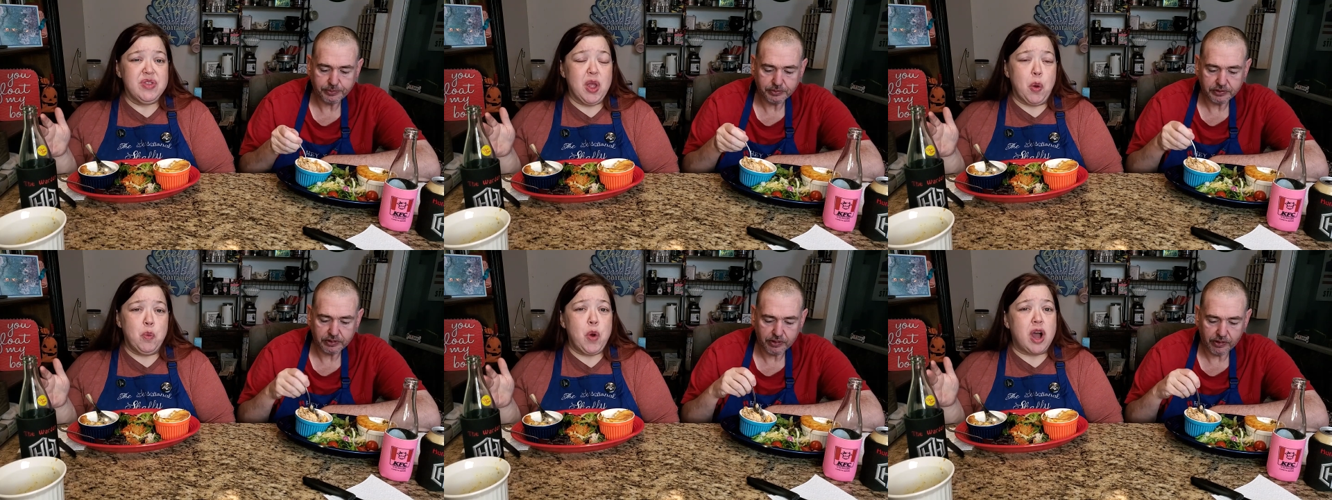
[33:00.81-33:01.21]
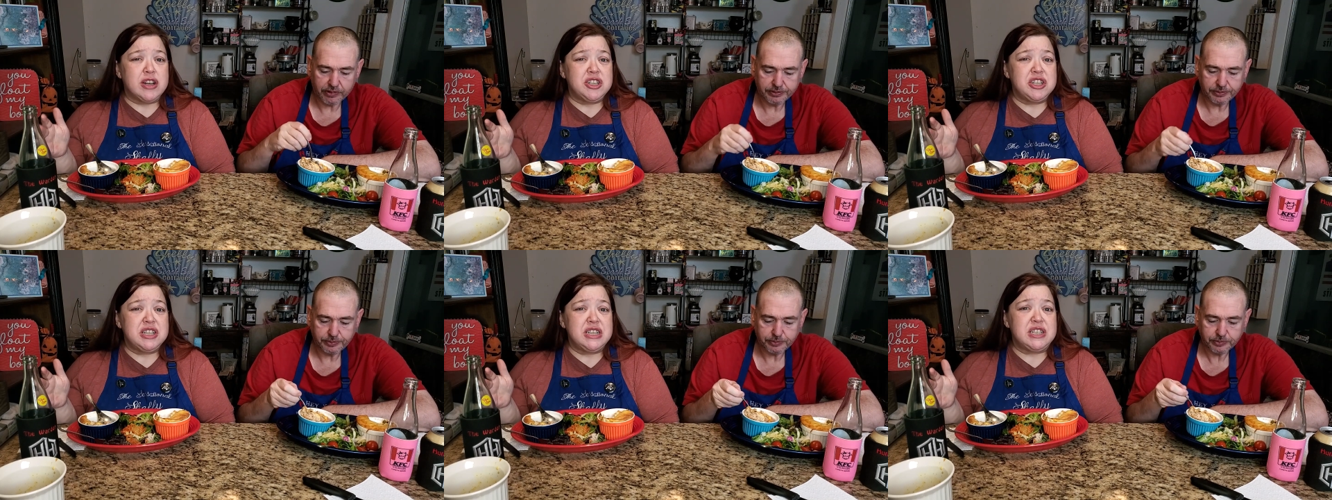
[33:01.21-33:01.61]

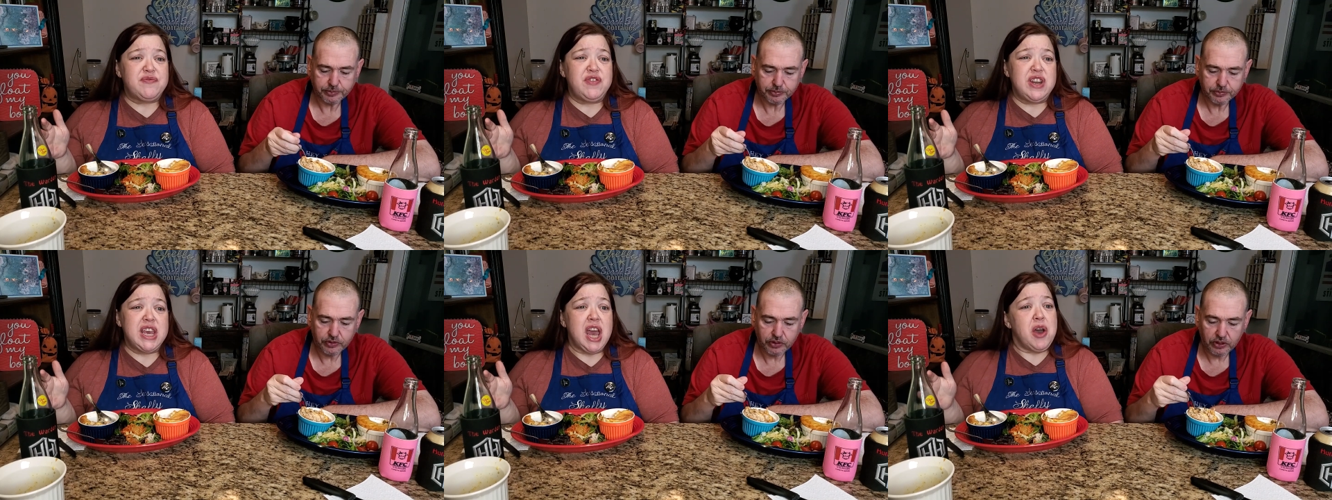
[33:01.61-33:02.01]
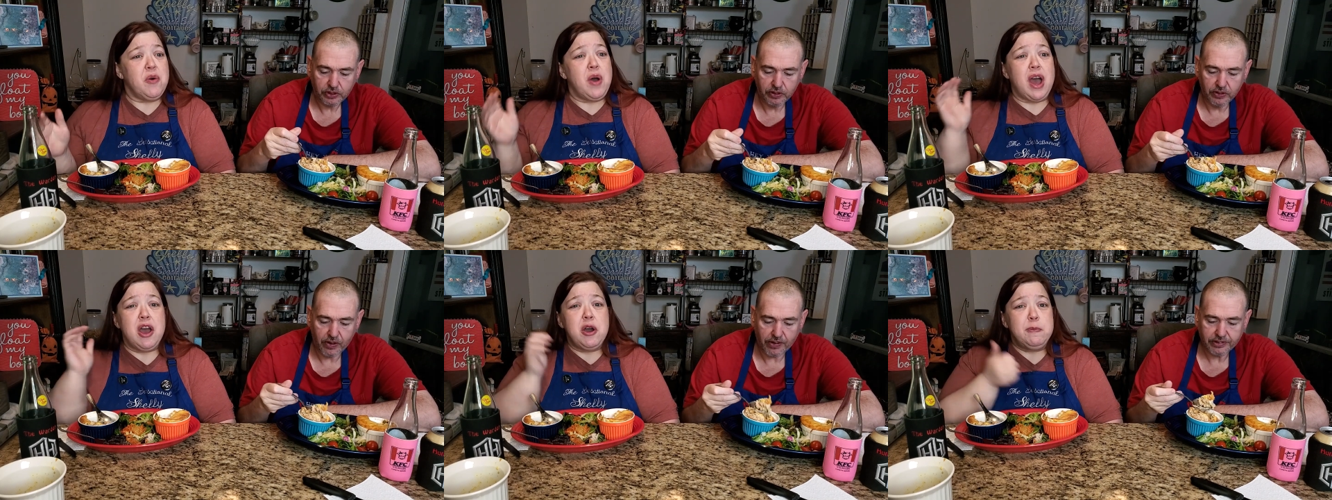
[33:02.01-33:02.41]
Speaker 1: watching this video.
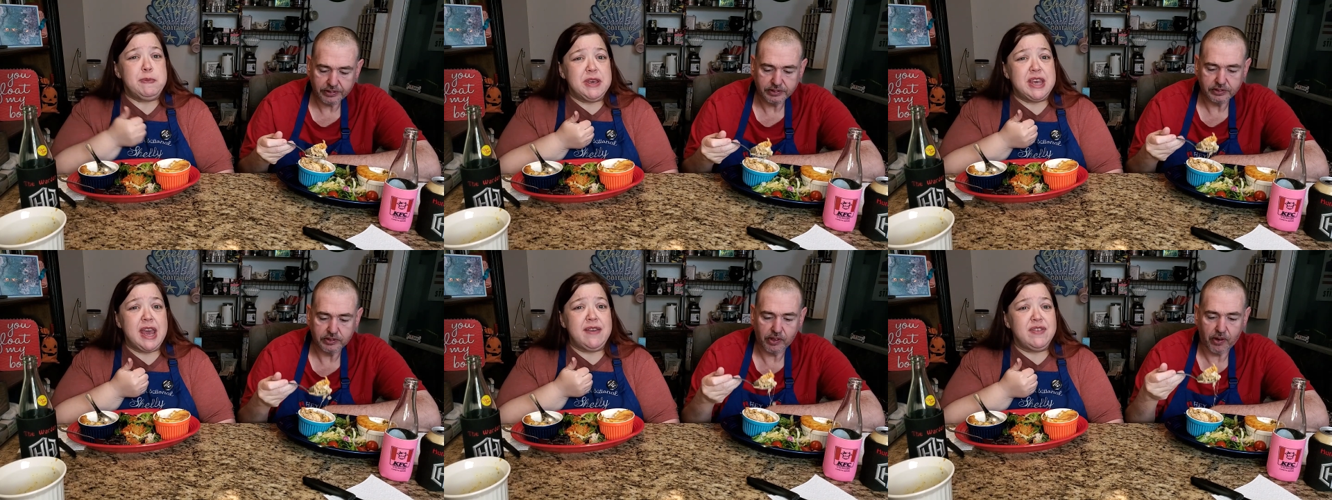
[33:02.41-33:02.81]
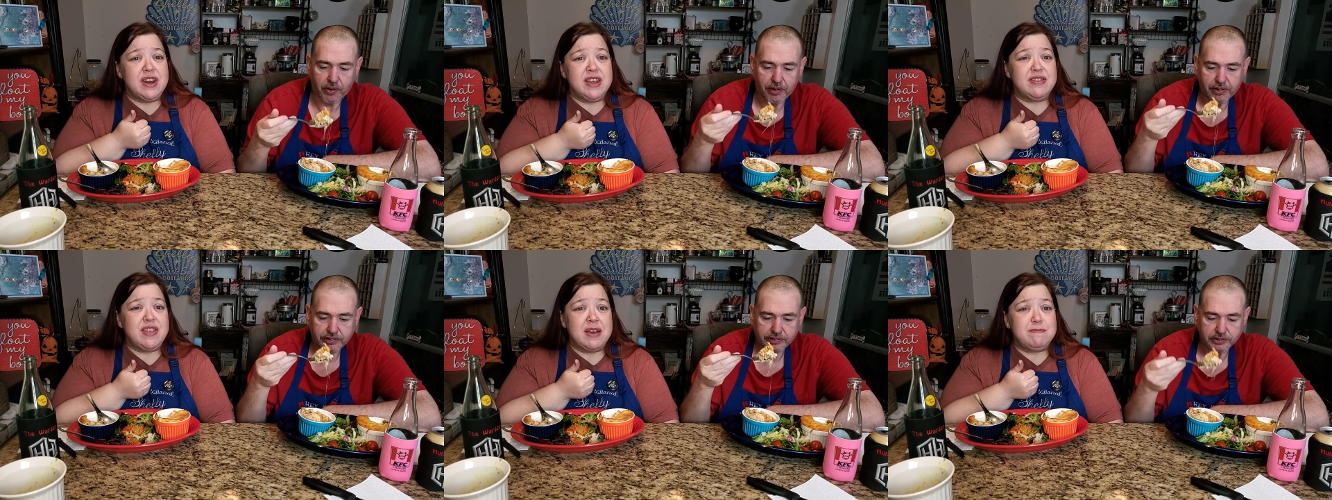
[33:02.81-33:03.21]
I hope you gave it a
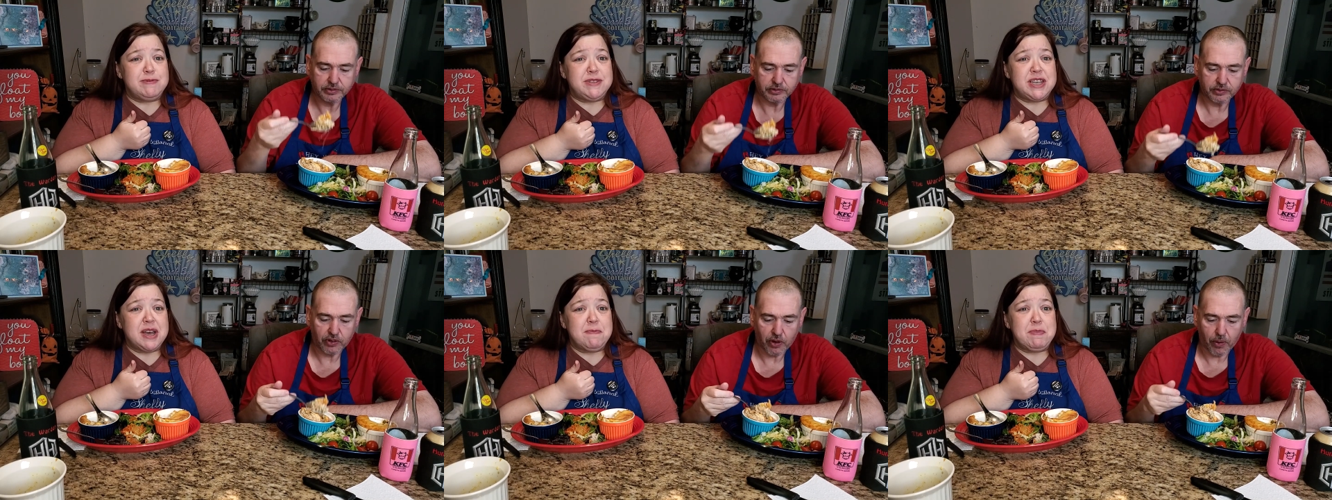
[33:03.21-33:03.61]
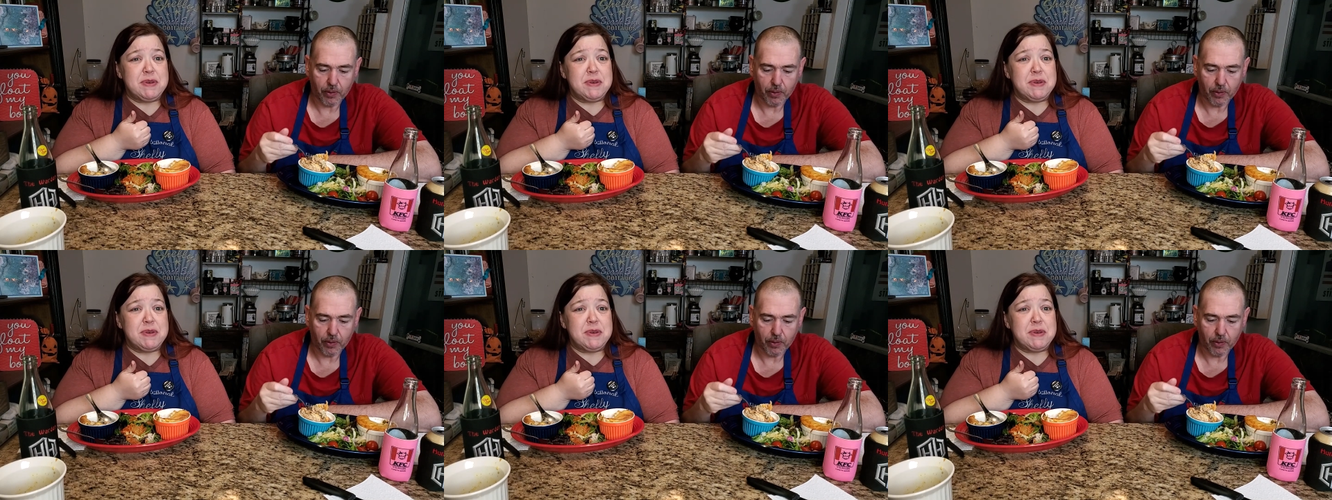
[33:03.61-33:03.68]
thumbs up